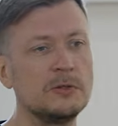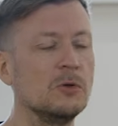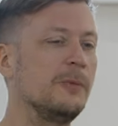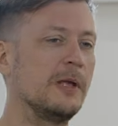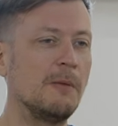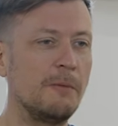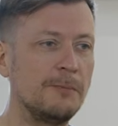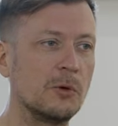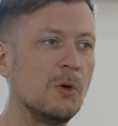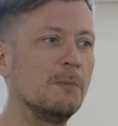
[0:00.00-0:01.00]
So it became a
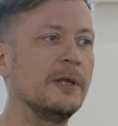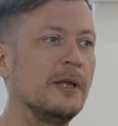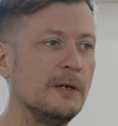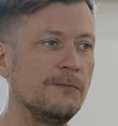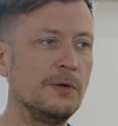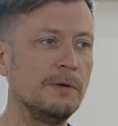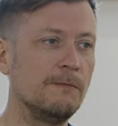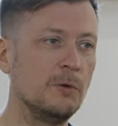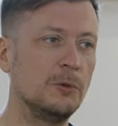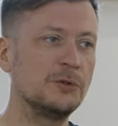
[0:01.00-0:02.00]
bit more complicated, where
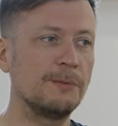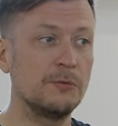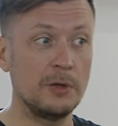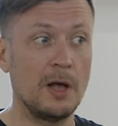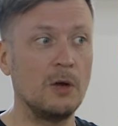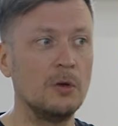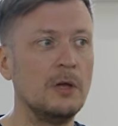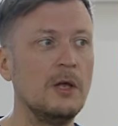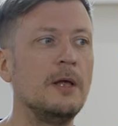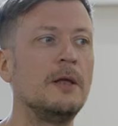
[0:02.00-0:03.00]
full bootstrap would now
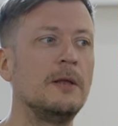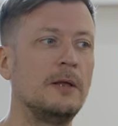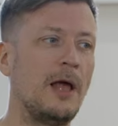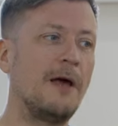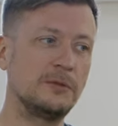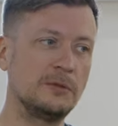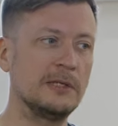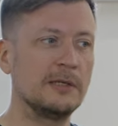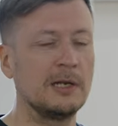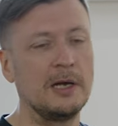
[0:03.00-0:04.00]
have to
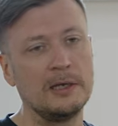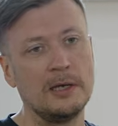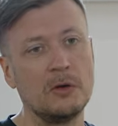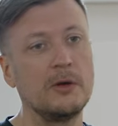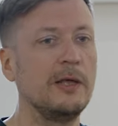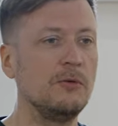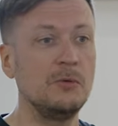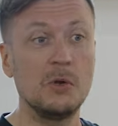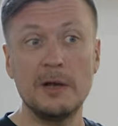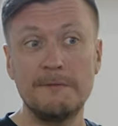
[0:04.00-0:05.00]
tell the client okay,
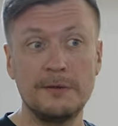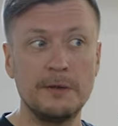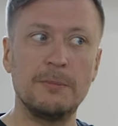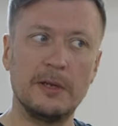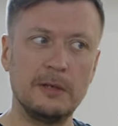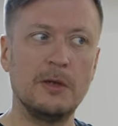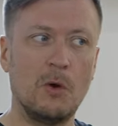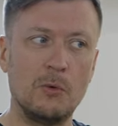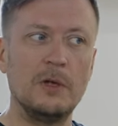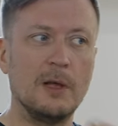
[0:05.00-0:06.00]
you got everything, but
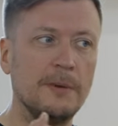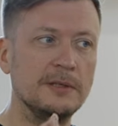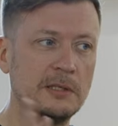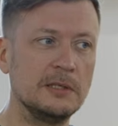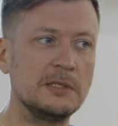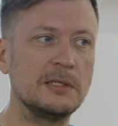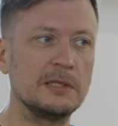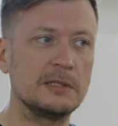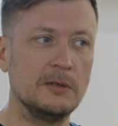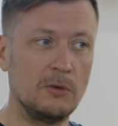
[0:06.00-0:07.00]
only up until this
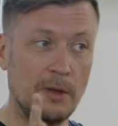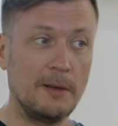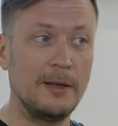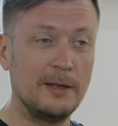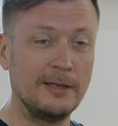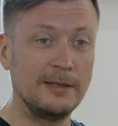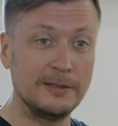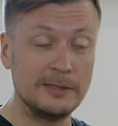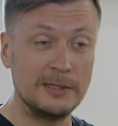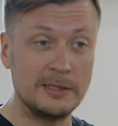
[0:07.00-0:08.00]
delta or
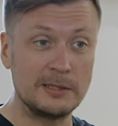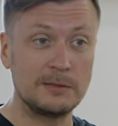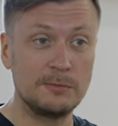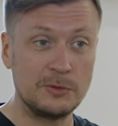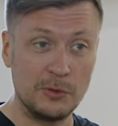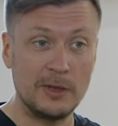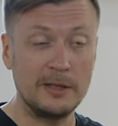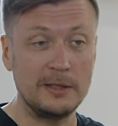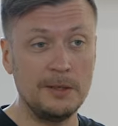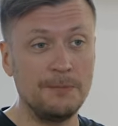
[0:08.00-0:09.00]
until this sync
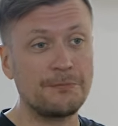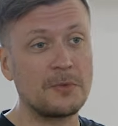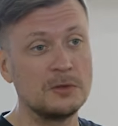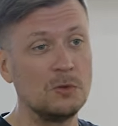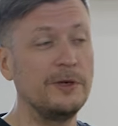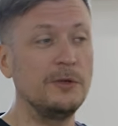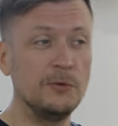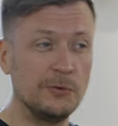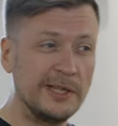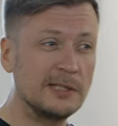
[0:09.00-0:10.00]
ID. So when you
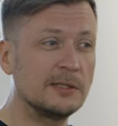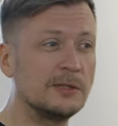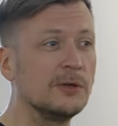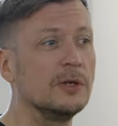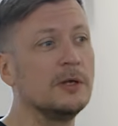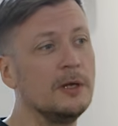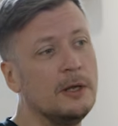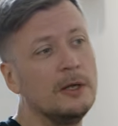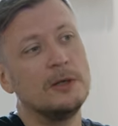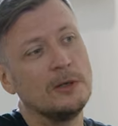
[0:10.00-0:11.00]
do your delta sync,
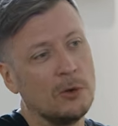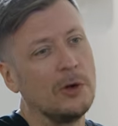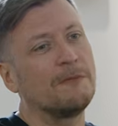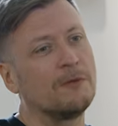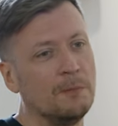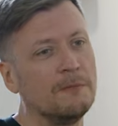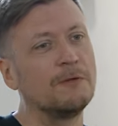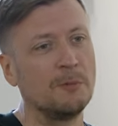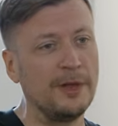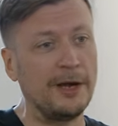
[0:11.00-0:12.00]
load up
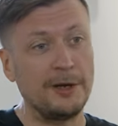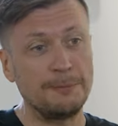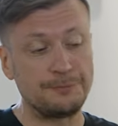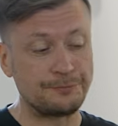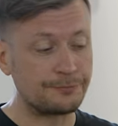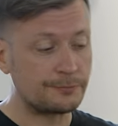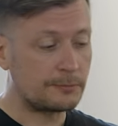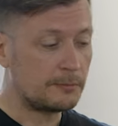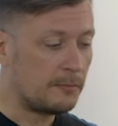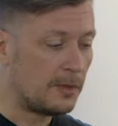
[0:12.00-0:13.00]
from there.
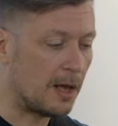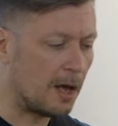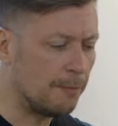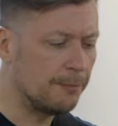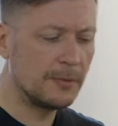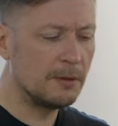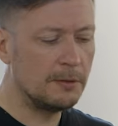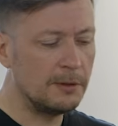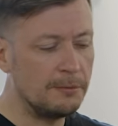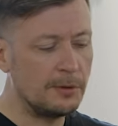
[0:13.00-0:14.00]

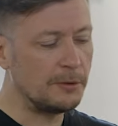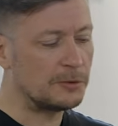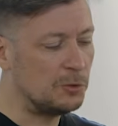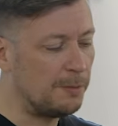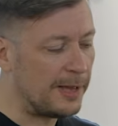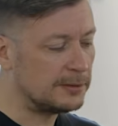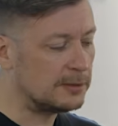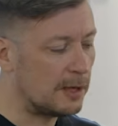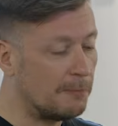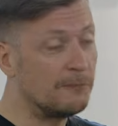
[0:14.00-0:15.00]
Not too bad,
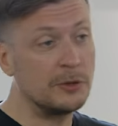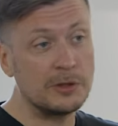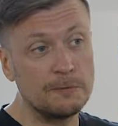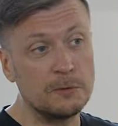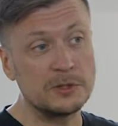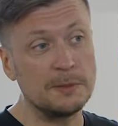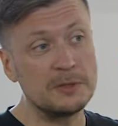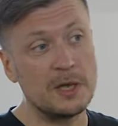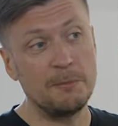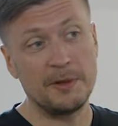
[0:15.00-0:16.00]
worked out for some
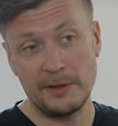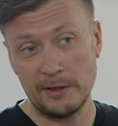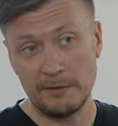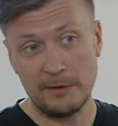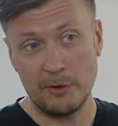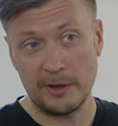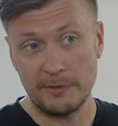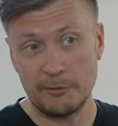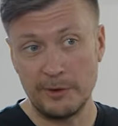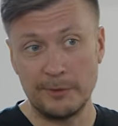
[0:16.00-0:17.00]
time, but then
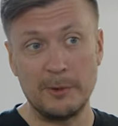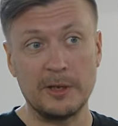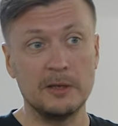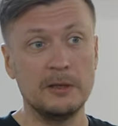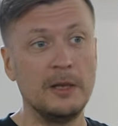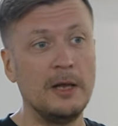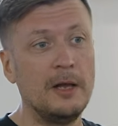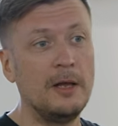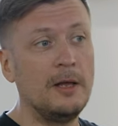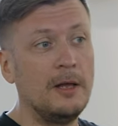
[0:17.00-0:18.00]
again the read replica
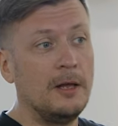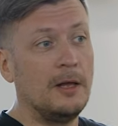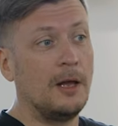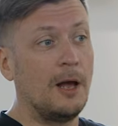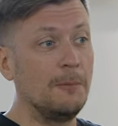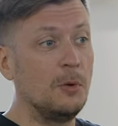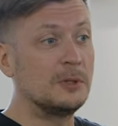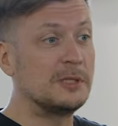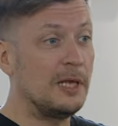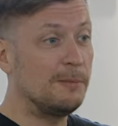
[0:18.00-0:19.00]

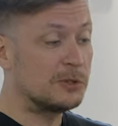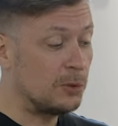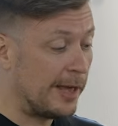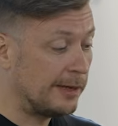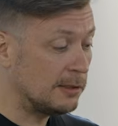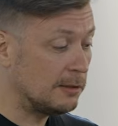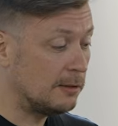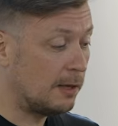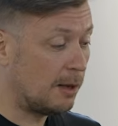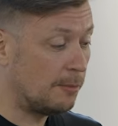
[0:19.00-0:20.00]
wasn't able to handle
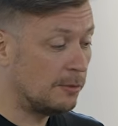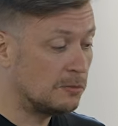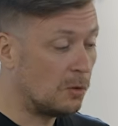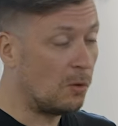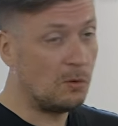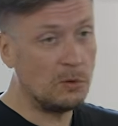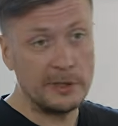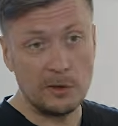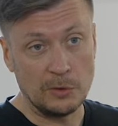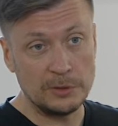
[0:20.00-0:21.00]
all
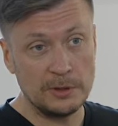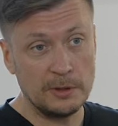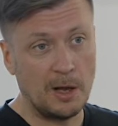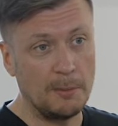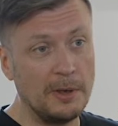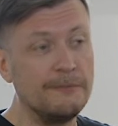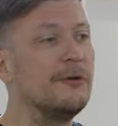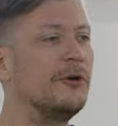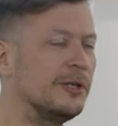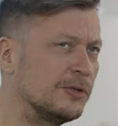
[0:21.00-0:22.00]
the load, and we
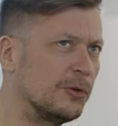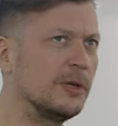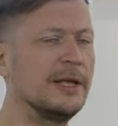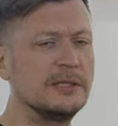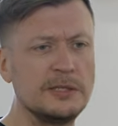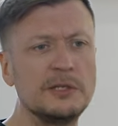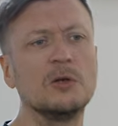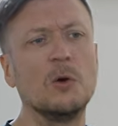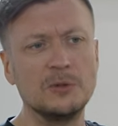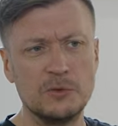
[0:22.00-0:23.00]
were in certain cases still
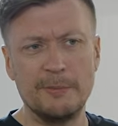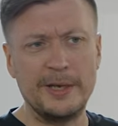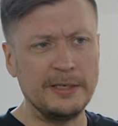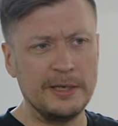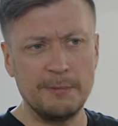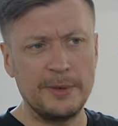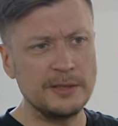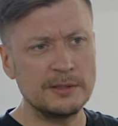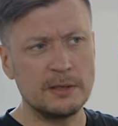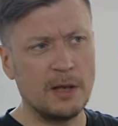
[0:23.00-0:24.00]
going to the main
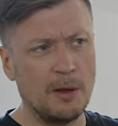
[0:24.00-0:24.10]
database.